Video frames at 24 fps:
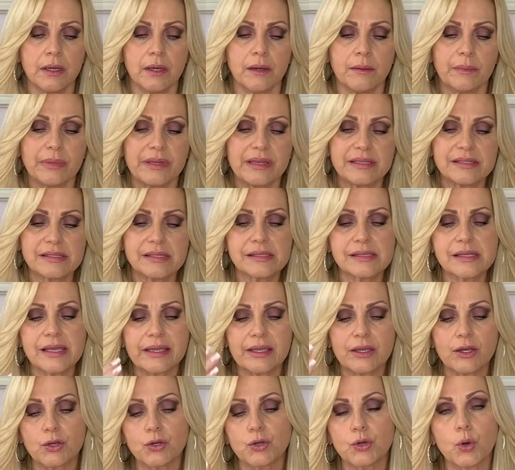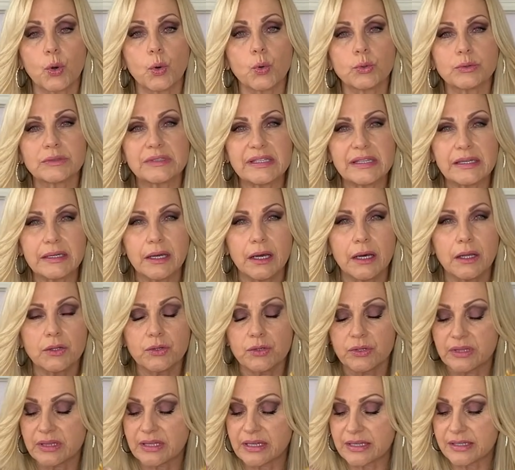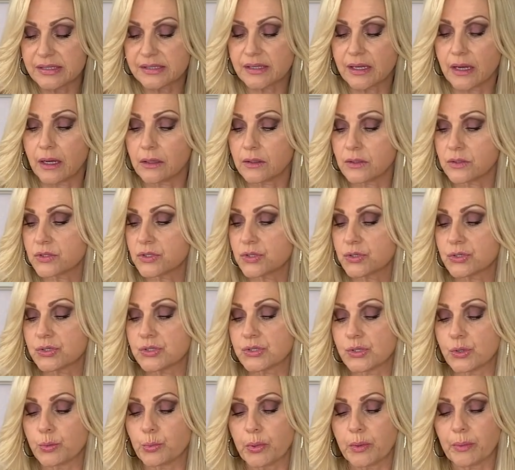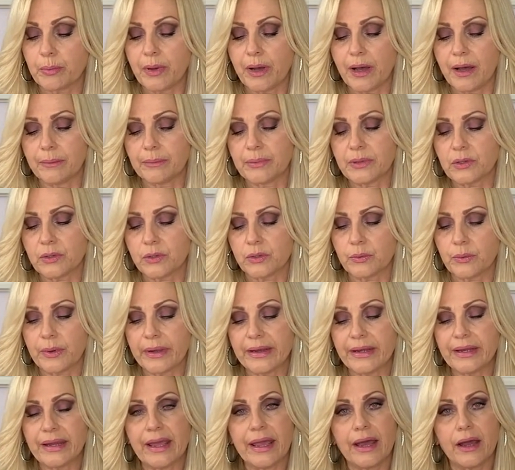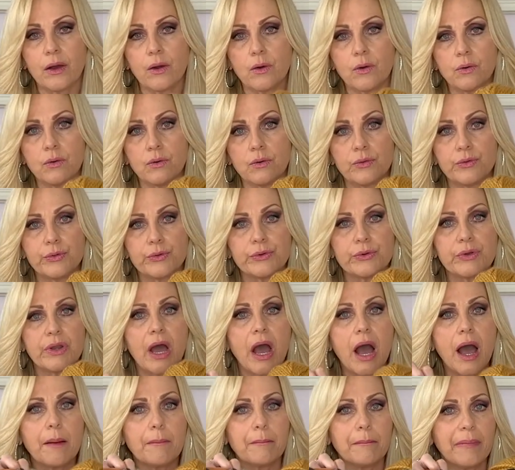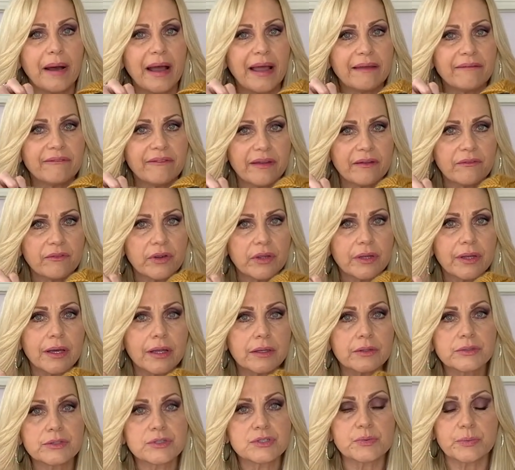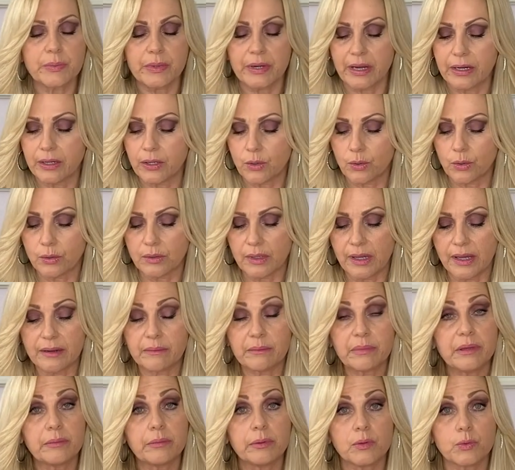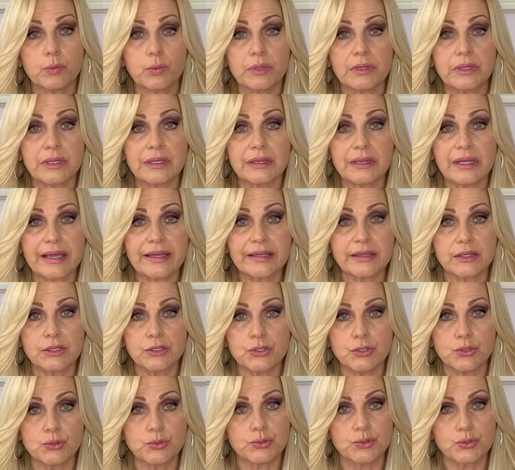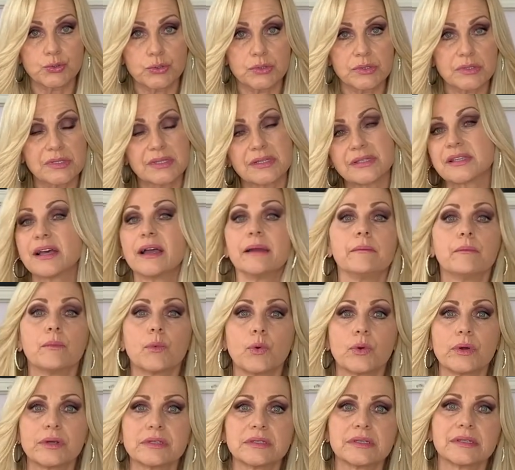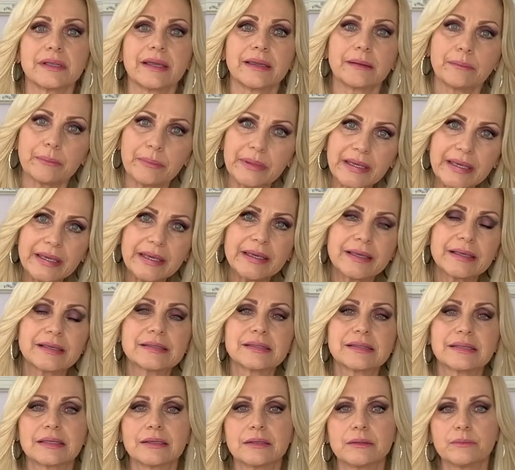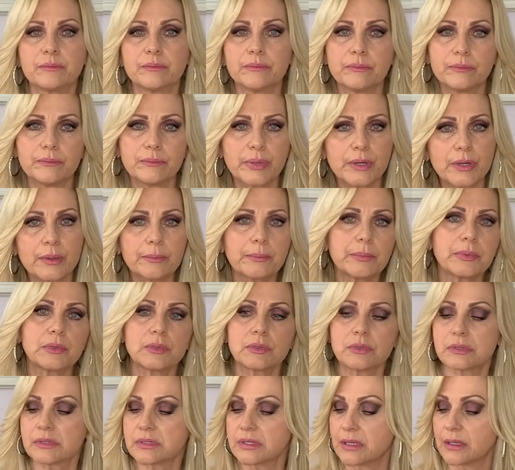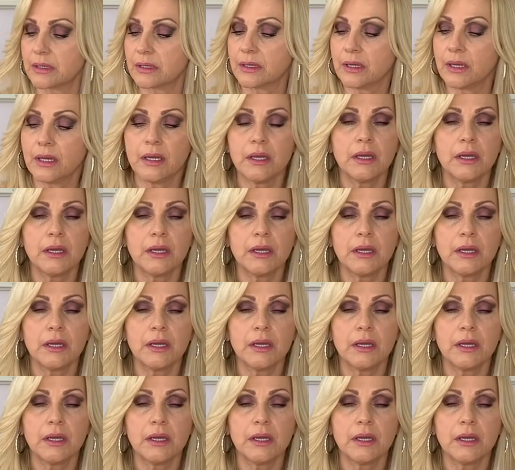But this is like a goldy color. These colors are super popular right now. They're not my favorite colors, but I know a lot of people really like the neutrals, because I'm more into like pinks and purples and,